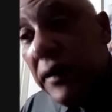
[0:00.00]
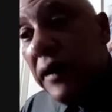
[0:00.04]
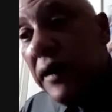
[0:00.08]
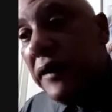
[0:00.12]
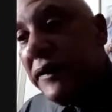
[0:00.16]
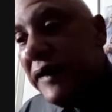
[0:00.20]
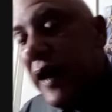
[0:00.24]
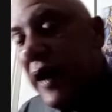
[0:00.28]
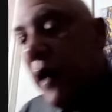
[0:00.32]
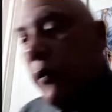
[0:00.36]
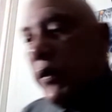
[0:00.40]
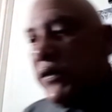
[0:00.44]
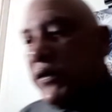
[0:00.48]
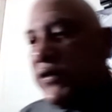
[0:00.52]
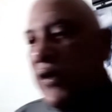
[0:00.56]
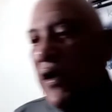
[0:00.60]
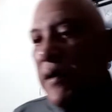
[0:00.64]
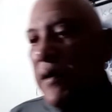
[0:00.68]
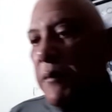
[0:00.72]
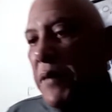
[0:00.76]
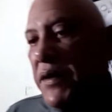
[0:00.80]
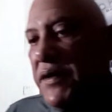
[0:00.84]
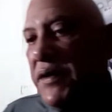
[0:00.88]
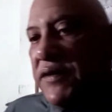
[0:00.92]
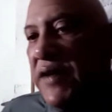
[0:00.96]
now we're
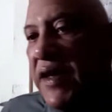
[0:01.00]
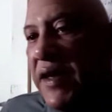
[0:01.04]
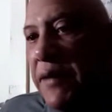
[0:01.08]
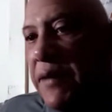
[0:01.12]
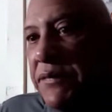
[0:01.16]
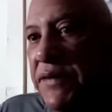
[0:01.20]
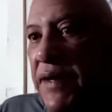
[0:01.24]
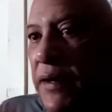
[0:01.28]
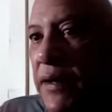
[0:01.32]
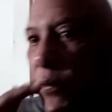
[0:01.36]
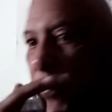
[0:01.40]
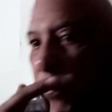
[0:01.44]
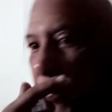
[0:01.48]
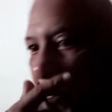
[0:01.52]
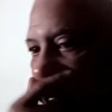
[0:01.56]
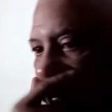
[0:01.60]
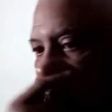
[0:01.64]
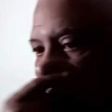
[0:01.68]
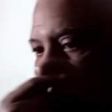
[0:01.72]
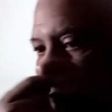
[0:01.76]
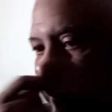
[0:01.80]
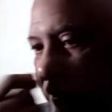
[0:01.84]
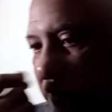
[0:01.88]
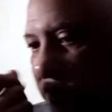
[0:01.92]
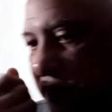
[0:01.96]
talking about teams that were
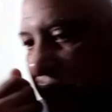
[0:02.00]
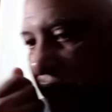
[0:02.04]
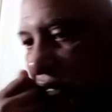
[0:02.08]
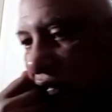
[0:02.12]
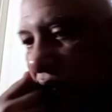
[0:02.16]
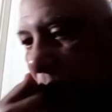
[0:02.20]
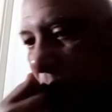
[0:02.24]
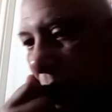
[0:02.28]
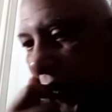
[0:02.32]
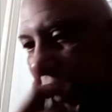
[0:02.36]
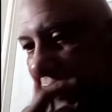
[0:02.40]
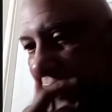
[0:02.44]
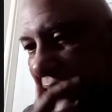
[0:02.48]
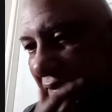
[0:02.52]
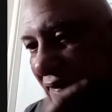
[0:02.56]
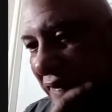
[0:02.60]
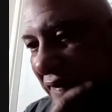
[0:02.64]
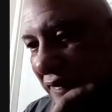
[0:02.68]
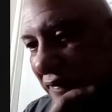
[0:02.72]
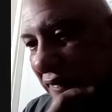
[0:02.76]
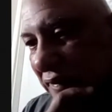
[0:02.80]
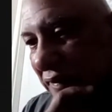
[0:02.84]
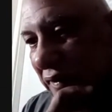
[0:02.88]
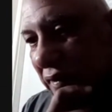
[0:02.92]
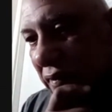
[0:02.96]
doing good. Let's go back to
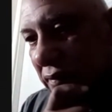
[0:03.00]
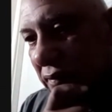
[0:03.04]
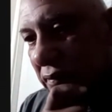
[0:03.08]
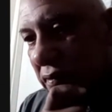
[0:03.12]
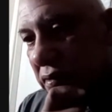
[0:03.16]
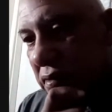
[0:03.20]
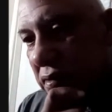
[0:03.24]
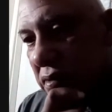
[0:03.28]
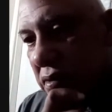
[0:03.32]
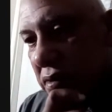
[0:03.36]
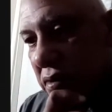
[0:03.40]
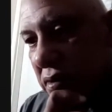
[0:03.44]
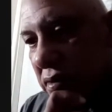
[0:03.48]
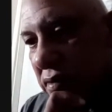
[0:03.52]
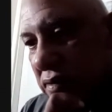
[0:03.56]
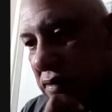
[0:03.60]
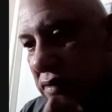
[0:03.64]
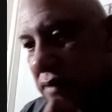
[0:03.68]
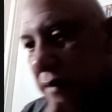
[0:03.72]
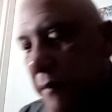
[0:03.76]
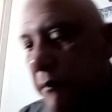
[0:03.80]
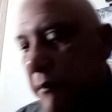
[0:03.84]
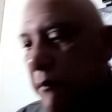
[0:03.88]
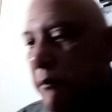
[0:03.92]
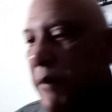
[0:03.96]
these again.
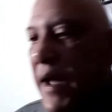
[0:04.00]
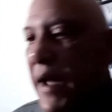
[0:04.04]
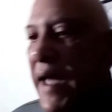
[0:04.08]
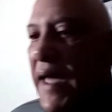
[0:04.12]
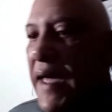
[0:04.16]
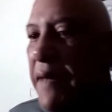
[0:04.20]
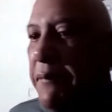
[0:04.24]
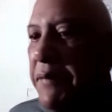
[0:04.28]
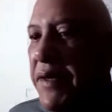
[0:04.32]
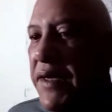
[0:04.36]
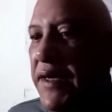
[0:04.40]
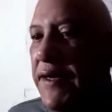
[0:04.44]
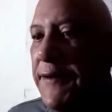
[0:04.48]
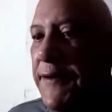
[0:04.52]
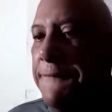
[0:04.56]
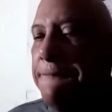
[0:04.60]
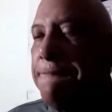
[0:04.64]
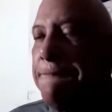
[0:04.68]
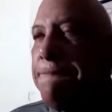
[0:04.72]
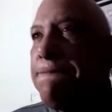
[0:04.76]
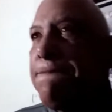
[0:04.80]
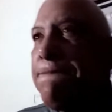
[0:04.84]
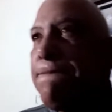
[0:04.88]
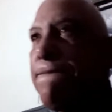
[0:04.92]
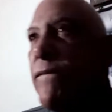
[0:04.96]
Miami Heat.
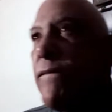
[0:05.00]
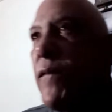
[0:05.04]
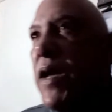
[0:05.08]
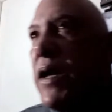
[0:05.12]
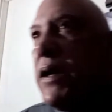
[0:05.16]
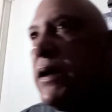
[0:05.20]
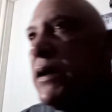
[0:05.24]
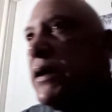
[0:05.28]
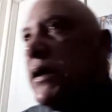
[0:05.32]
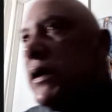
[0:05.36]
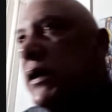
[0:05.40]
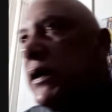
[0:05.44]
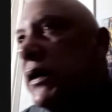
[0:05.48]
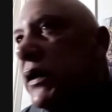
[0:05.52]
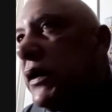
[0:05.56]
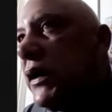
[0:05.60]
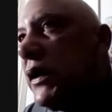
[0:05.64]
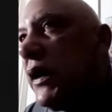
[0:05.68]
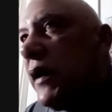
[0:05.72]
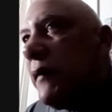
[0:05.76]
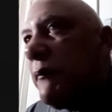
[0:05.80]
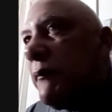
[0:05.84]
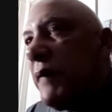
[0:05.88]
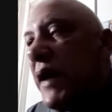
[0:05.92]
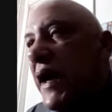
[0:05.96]

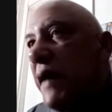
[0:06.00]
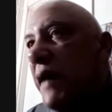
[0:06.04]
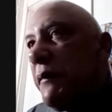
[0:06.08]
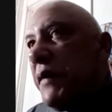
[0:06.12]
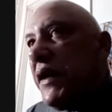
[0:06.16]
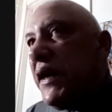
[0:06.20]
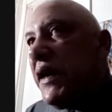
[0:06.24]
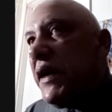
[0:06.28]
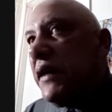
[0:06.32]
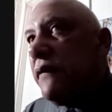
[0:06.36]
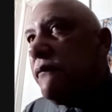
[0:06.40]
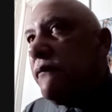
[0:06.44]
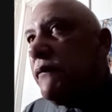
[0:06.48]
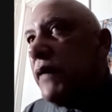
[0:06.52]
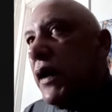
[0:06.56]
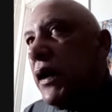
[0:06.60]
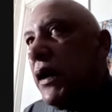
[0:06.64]
Miami Heat.